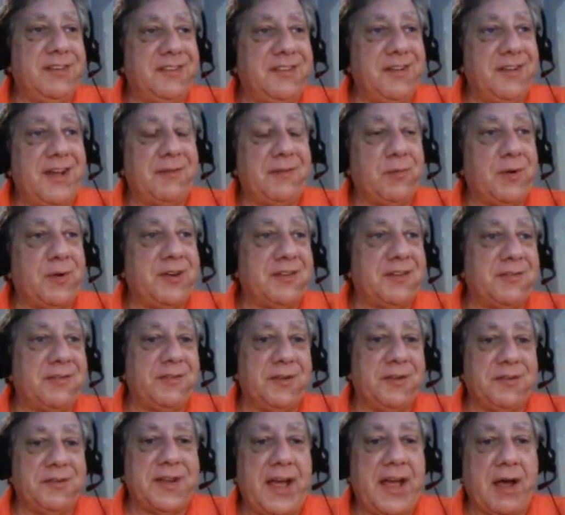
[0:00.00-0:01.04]
You have one that's
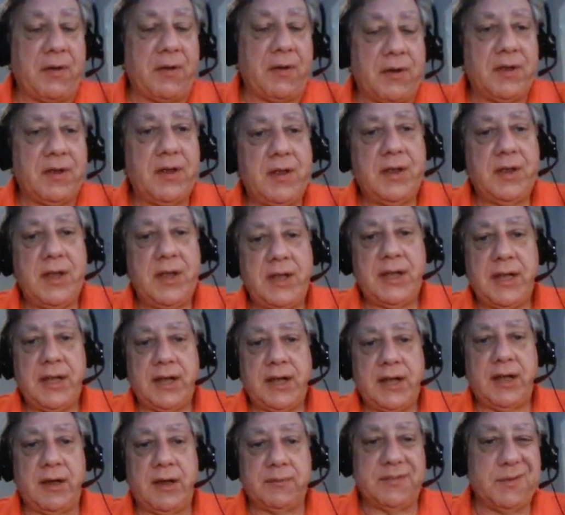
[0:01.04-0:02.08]
filled out.
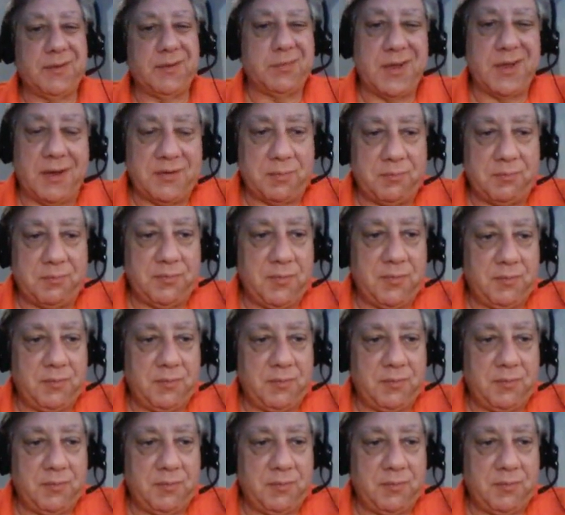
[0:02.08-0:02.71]
Sometimes,